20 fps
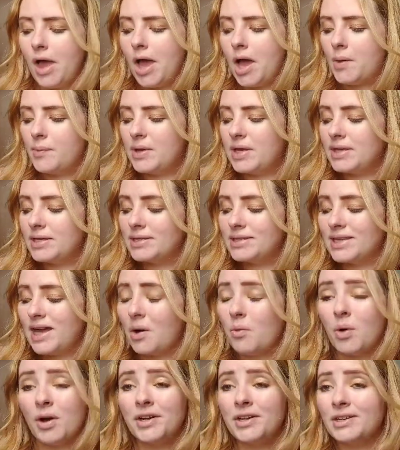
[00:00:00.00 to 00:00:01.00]
is
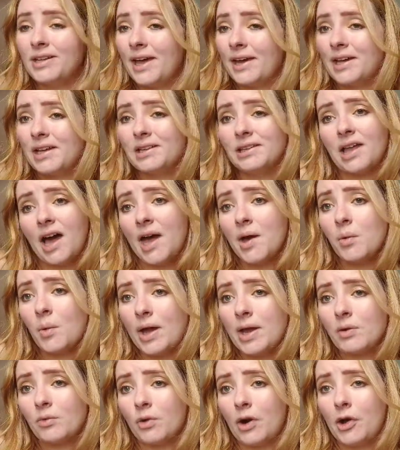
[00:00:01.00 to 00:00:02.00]
I wanted like a
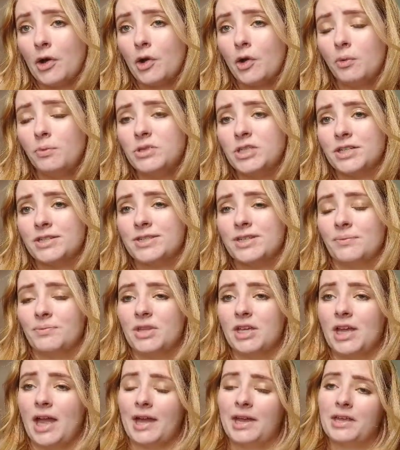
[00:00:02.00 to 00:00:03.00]
lightweight robe, just
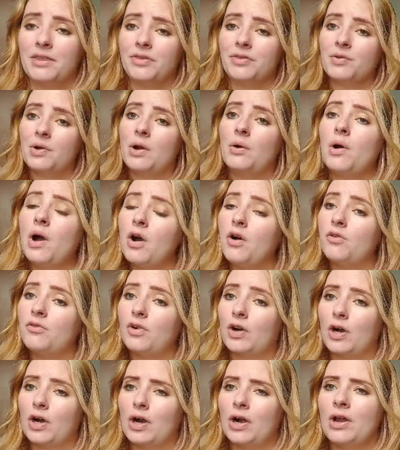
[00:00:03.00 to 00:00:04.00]
something I can throw
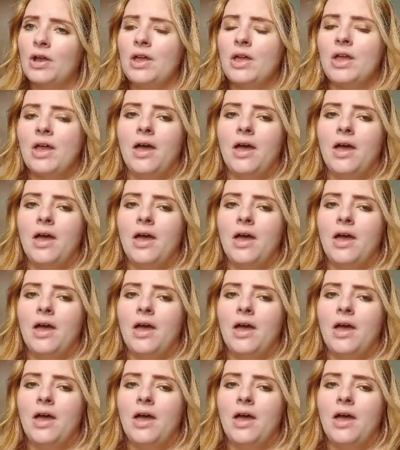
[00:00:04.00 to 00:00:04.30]
over